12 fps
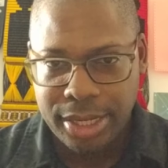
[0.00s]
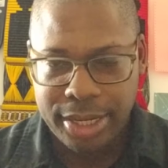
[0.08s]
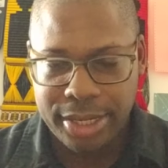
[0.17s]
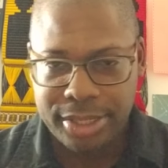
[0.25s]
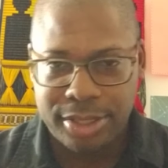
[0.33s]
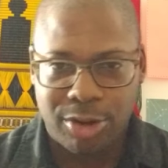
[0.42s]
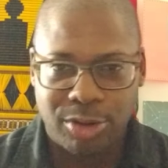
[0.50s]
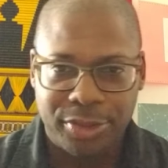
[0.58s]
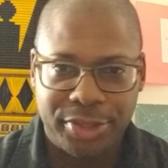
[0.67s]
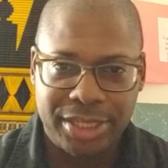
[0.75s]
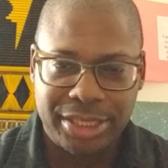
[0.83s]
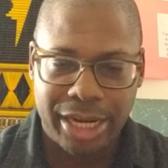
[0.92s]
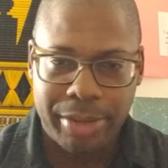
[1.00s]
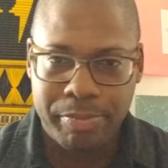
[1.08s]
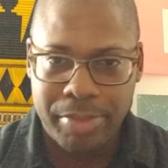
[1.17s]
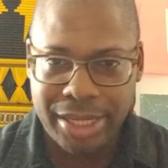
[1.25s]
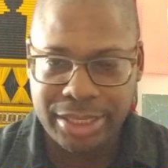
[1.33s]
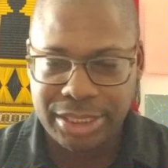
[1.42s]
And all the things that I
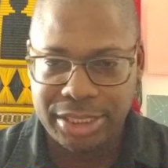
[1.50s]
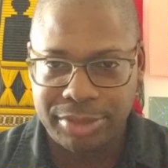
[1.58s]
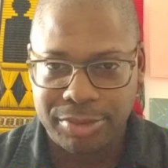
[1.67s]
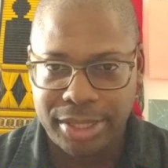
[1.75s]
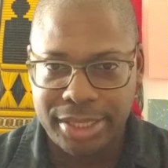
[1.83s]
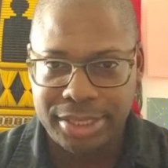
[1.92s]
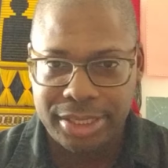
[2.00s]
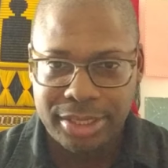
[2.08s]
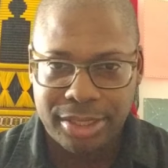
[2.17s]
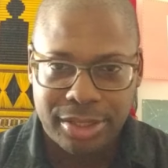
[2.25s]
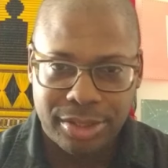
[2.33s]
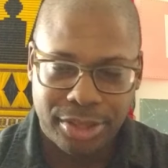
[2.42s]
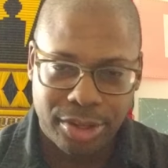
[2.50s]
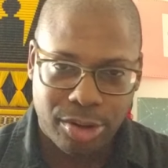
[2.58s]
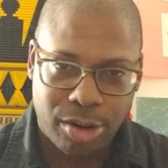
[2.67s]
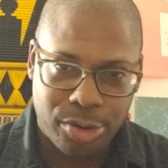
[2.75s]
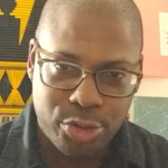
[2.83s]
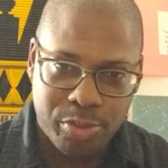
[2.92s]
mentioned, right,
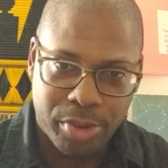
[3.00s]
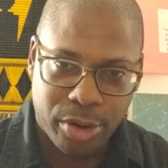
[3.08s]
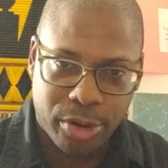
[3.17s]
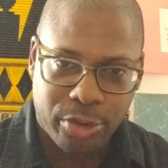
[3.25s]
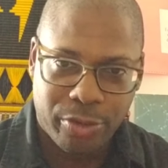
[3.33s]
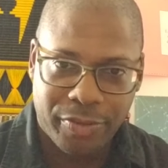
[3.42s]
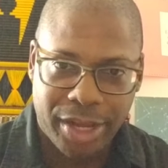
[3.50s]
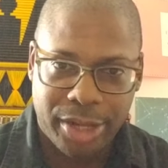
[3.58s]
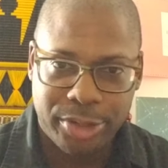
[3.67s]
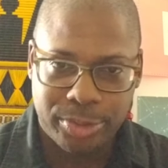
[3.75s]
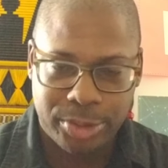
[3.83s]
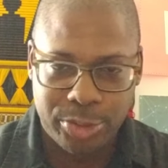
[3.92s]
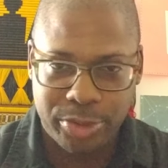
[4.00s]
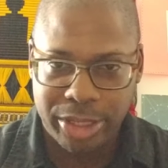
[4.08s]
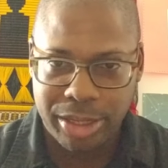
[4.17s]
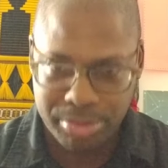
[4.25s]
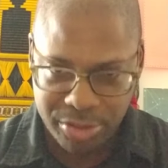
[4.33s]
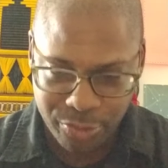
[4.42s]
there are numerical values to
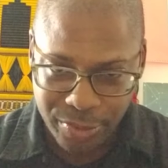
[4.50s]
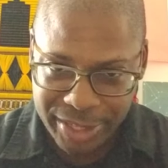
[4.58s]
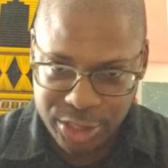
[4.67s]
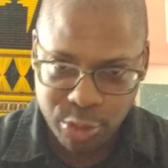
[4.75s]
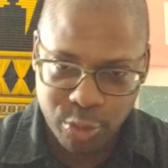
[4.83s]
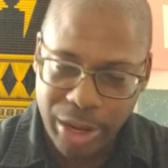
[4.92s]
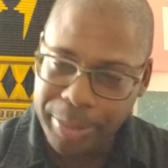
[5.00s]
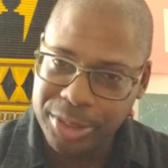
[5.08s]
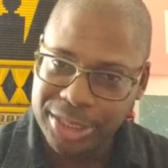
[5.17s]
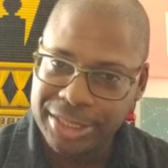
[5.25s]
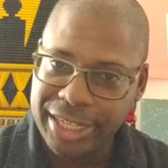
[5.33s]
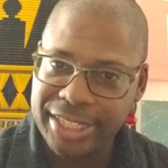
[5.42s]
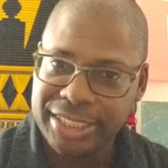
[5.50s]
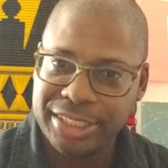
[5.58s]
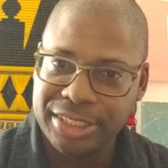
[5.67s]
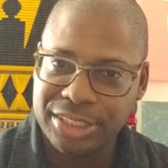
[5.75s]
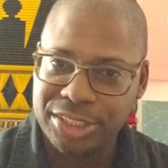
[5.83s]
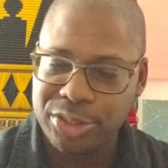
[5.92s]
them and visual
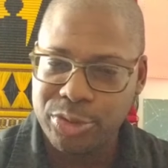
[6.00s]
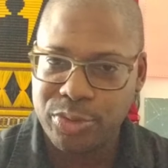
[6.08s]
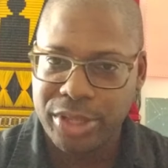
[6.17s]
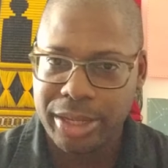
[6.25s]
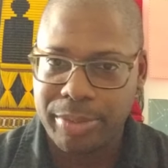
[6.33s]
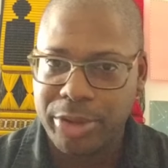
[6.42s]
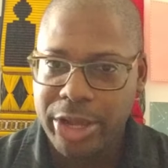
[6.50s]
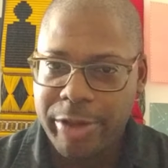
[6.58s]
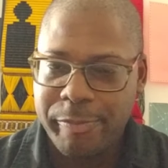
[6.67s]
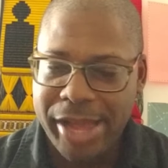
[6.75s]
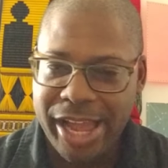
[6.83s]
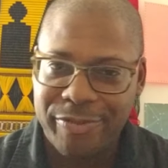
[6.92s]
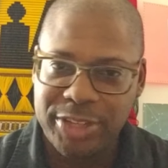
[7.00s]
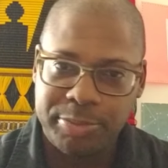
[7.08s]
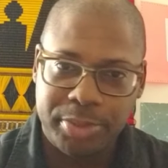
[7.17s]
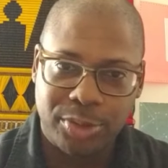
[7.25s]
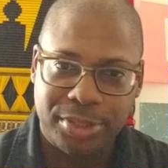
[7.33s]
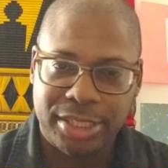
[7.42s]
representations to them. Math is
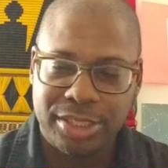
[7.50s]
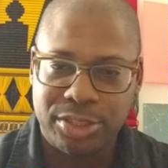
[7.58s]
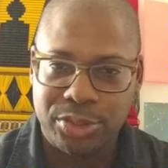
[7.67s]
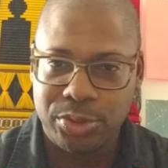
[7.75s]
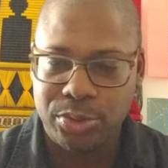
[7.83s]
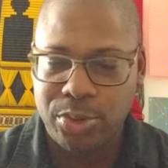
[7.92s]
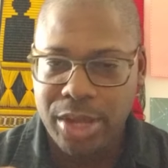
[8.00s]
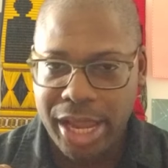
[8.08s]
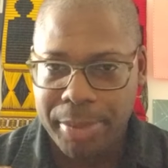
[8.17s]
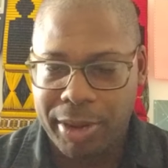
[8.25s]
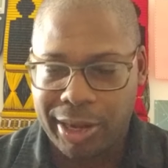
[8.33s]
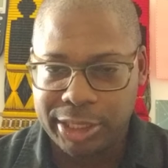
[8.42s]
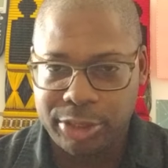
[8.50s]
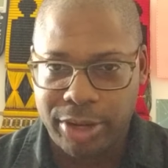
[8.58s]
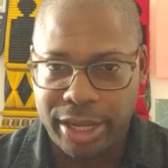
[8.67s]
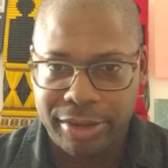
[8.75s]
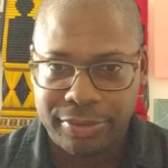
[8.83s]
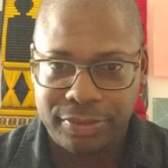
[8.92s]
built into a
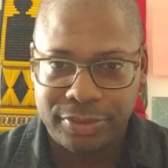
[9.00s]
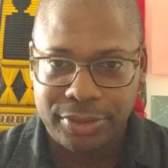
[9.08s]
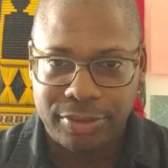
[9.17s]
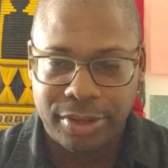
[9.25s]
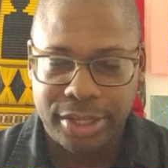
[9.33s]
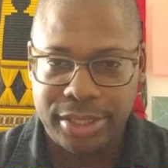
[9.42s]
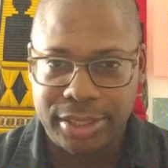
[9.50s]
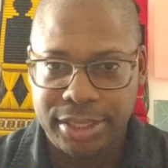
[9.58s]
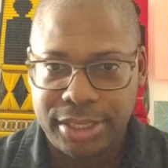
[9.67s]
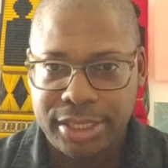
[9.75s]
polygraph, right?